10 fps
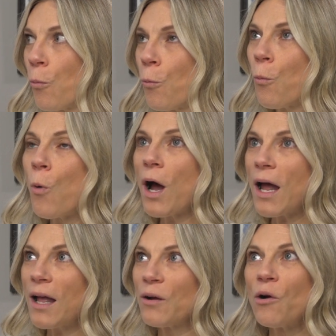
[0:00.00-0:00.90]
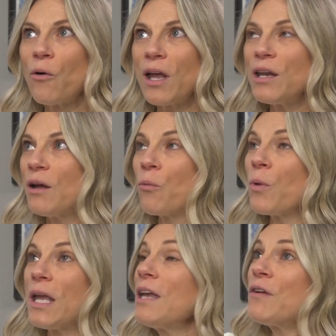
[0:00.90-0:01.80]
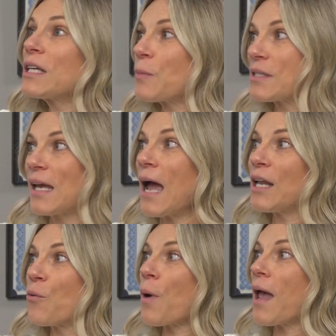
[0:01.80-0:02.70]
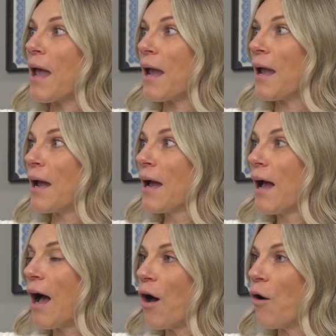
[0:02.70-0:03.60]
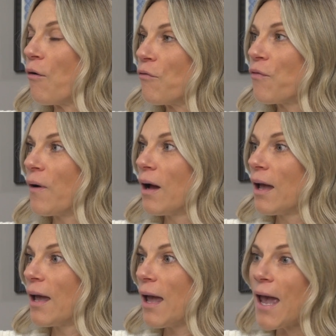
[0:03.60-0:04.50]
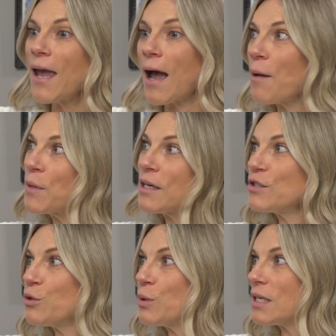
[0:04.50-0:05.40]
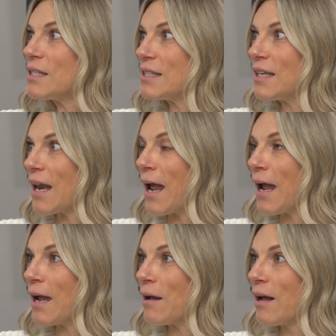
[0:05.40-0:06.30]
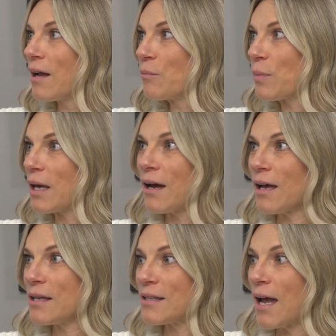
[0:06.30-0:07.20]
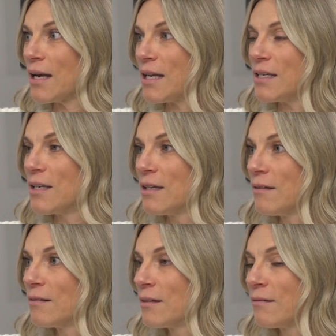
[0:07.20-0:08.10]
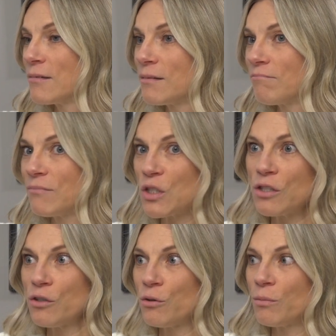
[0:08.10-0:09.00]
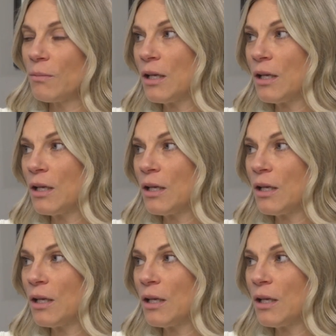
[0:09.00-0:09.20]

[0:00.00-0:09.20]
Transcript: even expressing any way of, hey, I'm going to do this today because I'm going